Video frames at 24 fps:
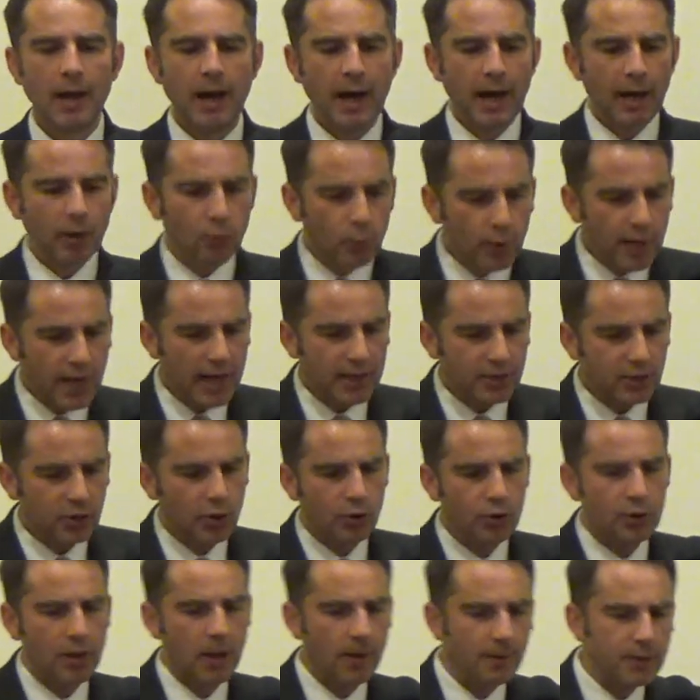And we ask
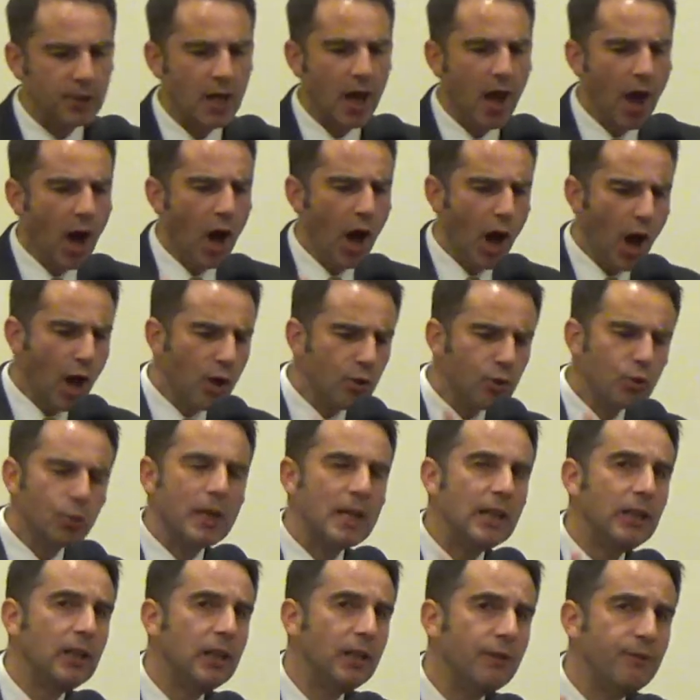ourselves, how do
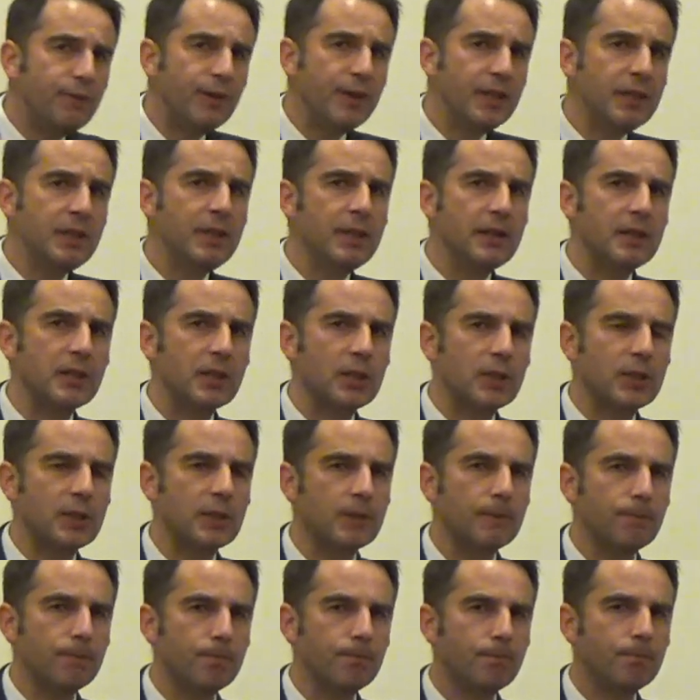we live in this?